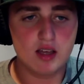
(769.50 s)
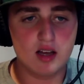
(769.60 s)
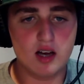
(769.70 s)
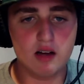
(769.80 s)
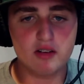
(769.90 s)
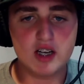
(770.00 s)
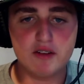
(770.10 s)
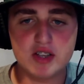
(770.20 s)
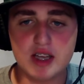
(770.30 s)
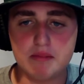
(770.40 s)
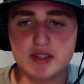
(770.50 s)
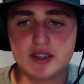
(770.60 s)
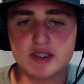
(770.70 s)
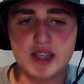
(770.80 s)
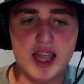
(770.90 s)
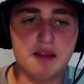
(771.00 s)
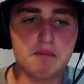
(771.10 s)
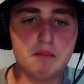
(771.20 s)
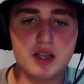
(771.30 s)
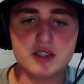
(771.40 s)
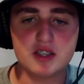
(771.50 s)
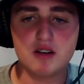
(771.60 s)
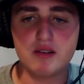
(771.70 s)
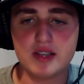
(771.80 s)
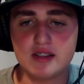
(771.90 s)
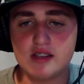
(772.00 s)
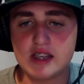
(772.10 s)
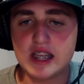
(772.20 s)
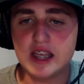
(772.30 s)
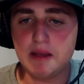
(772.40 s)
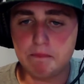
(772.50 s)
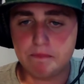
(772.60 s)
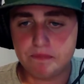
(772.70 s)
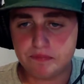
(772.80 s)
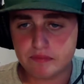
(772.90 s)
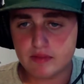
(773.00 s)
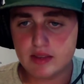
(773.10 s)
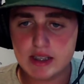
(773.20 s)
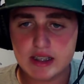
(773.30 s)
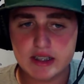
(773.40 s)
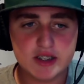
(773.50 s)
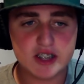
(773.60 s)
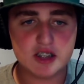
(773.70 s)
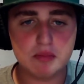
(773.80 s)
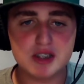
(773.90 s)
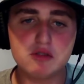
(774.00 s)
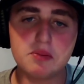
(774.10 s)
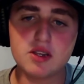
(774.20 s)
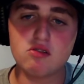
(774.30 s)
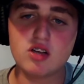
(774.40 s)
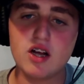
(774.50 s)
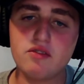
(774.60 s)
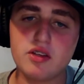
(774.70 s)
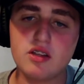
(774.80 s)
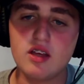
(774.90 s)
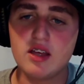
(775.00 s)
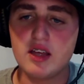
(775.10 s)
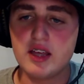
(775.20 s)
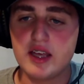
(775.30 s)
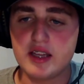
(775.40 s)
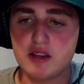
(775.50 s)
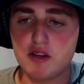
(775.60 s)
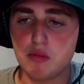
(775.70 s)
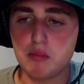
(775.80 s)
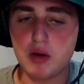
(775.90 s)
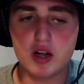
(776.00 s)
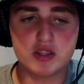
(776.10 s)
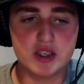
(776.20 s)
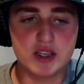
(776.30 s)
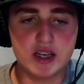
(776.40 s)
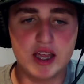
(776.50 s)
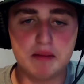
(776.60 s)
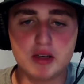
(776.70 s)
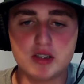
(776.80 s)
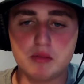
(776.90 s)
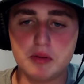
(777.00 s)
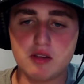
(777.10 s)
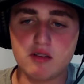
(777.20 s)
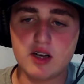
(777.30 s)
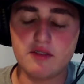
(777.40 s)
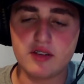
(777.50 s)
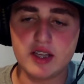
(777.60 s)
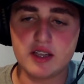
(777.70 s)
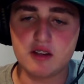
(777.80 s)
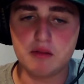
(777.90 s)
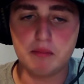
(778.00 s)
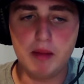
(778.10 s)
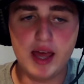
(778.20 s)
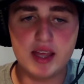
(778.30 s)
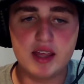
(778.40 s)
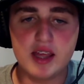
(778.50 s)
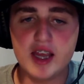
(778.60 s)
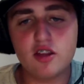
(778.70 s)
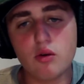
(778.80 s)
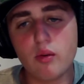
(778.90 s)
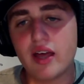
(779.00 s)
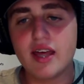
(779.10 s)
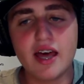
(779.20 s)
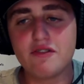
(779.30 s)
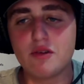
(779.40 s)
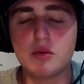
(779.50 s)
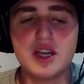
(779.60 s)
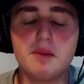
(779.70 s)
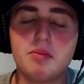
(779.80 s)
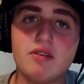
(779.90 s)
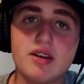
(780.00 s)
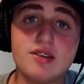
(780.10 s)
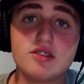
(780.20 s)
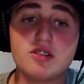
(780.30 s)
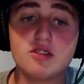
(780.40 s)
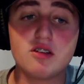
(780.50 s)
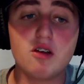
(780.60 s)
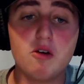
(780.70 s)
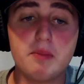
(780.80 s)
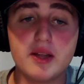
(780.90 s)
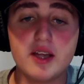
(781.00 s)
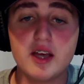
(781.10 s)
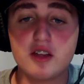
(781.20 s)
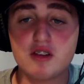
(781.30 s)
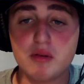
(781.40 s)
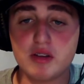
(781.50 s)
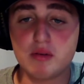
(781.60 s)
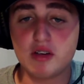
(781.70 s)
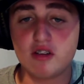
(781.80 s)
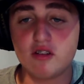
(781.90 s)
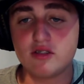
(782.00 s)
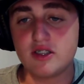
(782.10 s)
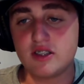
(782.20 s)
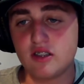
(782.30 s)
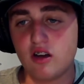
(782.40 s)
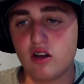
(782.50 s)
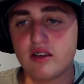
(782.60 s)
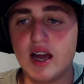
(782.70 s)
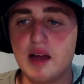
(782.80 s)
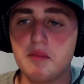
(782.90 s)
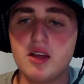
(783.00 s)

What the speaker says: Recovery time is 6 to 8 months, according to the team. 6 months will put the recovery into March, and 8 months will put the recovery into May. Either way, Eflin will not be ready to open the 2022 season on time.